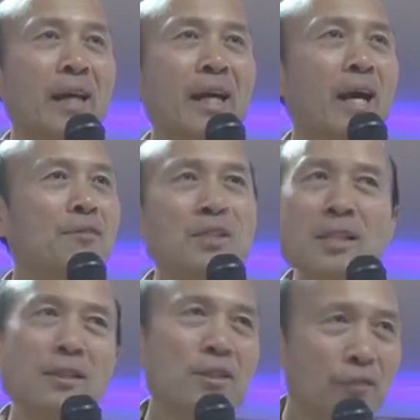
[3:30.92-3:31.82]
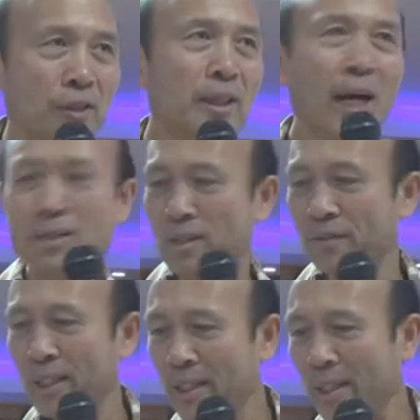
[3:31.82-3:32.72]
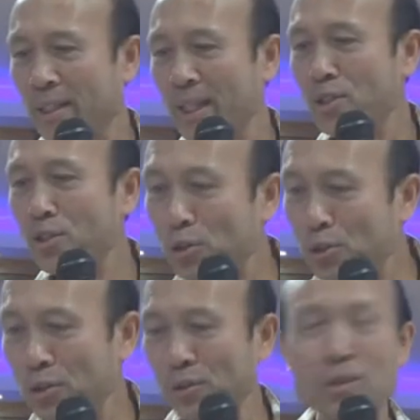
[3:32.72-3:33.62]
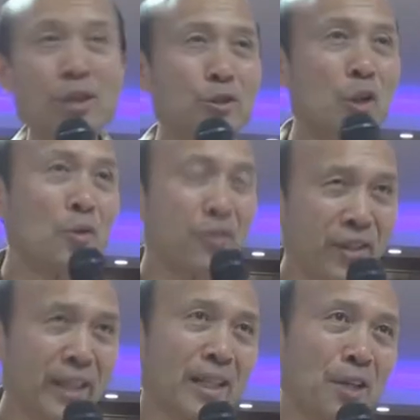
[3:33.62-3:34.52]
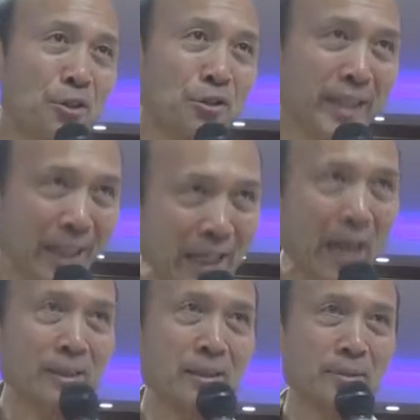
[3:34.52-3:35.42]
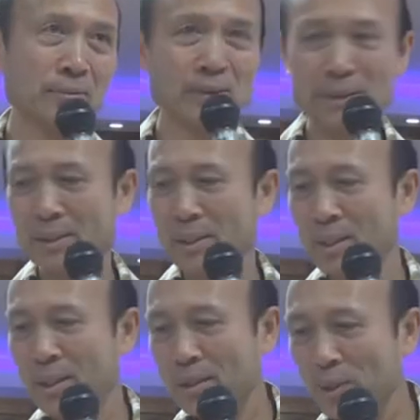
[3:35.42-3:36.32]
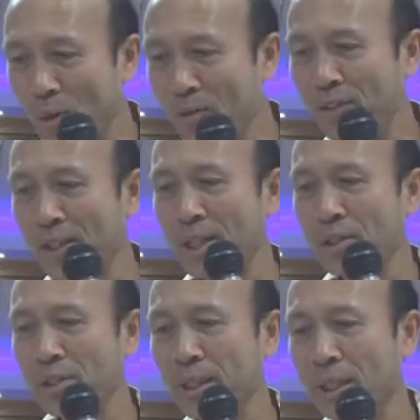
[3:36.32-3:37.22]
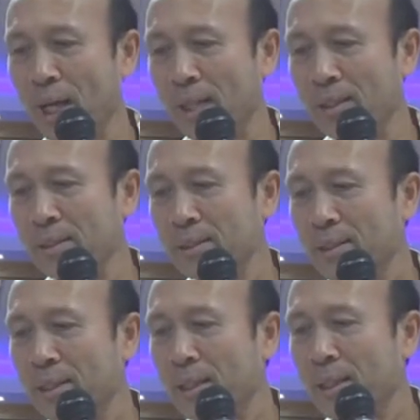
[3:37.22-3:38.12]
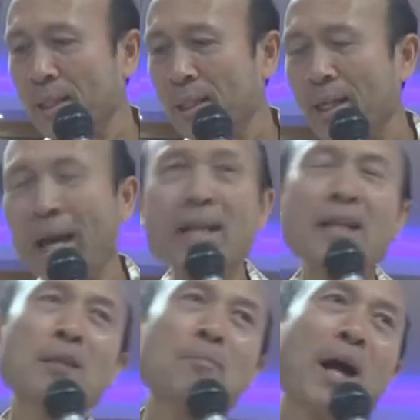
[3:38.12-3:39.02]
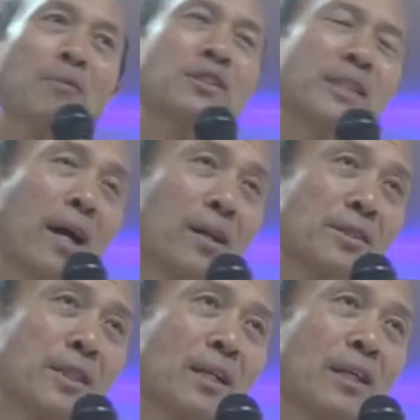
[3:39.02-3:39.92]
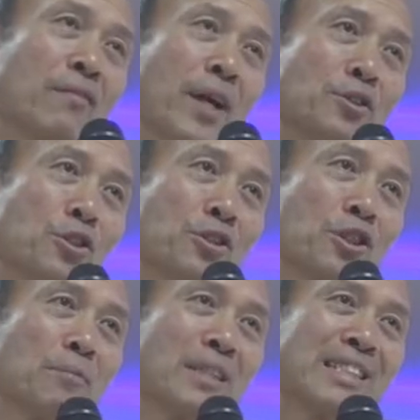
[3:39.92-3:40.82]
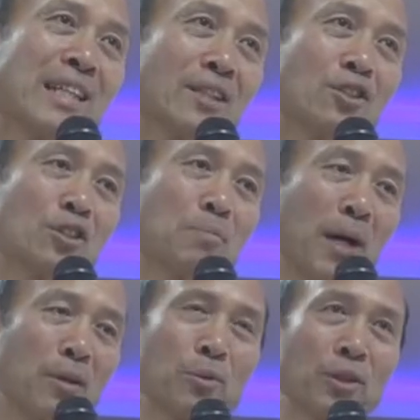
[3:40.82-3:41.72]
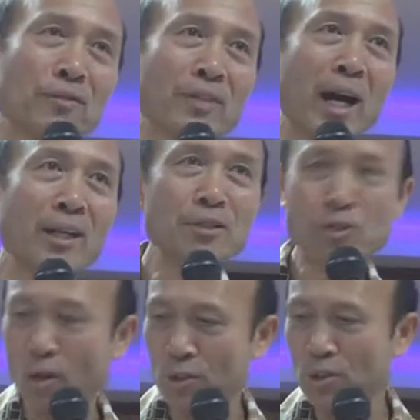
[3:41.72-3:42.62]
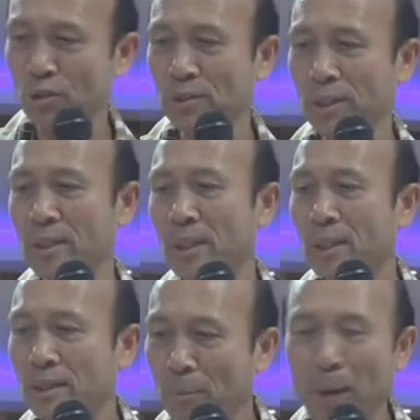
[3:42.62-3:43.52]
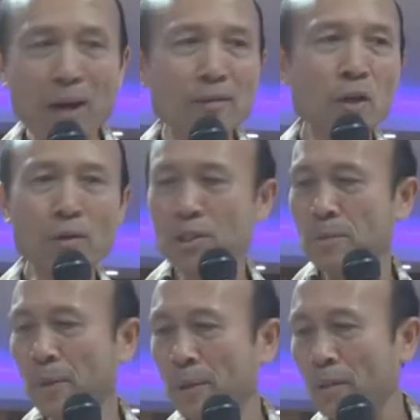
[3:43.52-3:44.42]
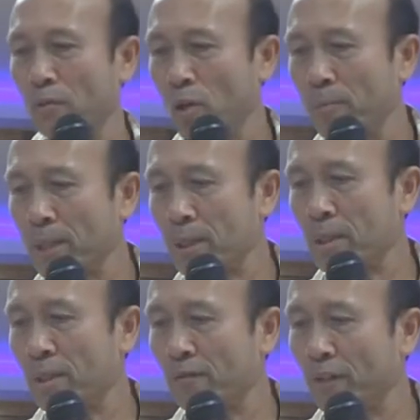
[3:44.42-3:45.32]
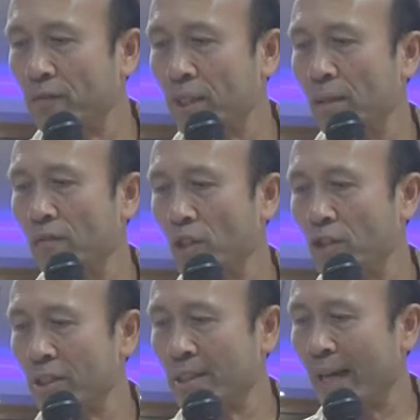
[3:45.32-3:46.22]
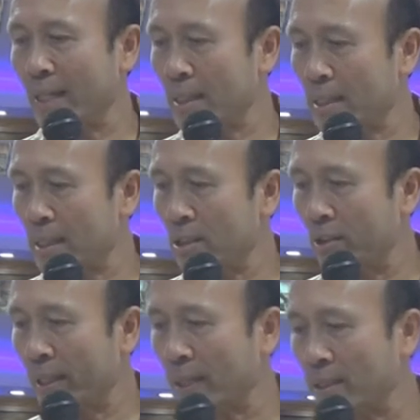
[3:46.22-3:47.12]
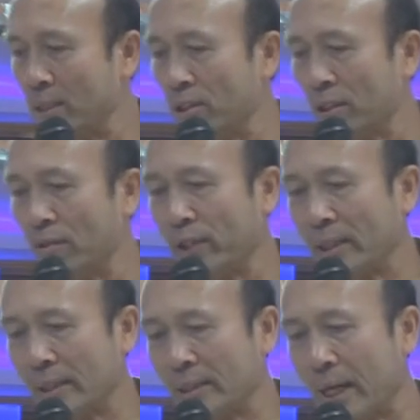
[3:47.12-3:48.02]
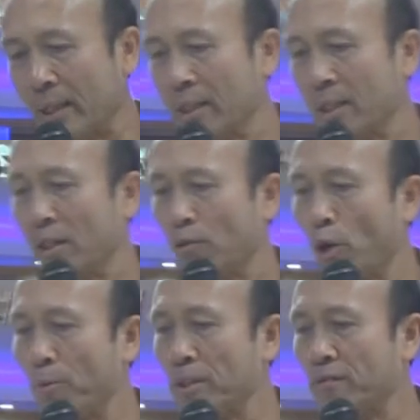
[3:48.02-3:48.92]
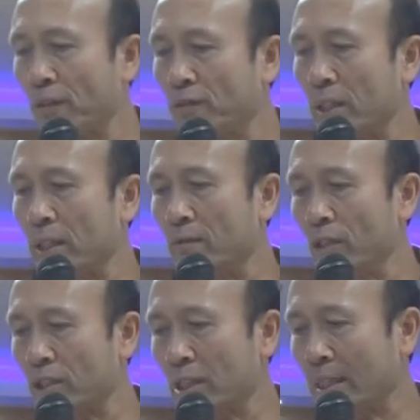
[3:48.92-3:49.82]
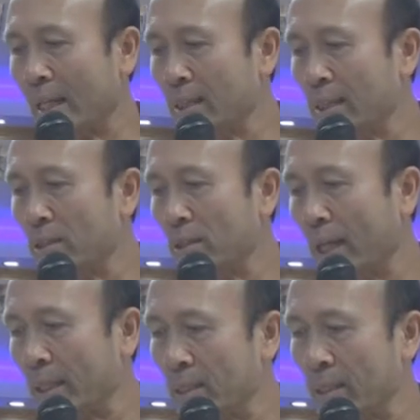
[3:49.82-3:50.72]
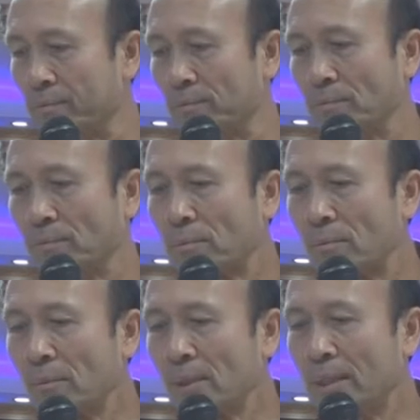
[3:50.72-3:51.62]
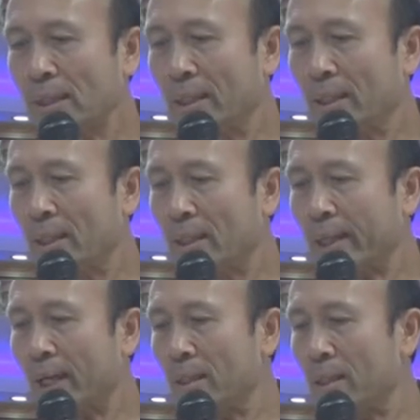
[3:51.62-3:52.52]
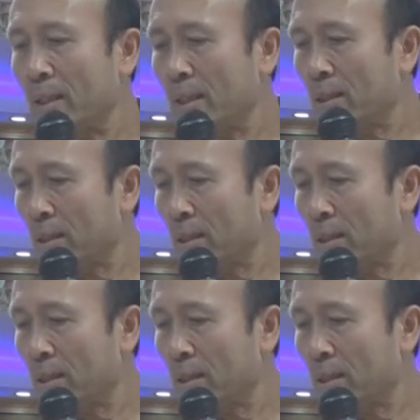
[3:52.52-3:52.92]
And I've seen different kinds of healing. And you too, don't think that you cannot. Don't think that you cannot. And then the Bible tells us that evangelism is not just by the Word of God. It's also with the power of the Holy Spirit. Romans fifteen, verses eighteen to nineteen. You can write that down. Romans fifteen, verses eighteen to nineteen. That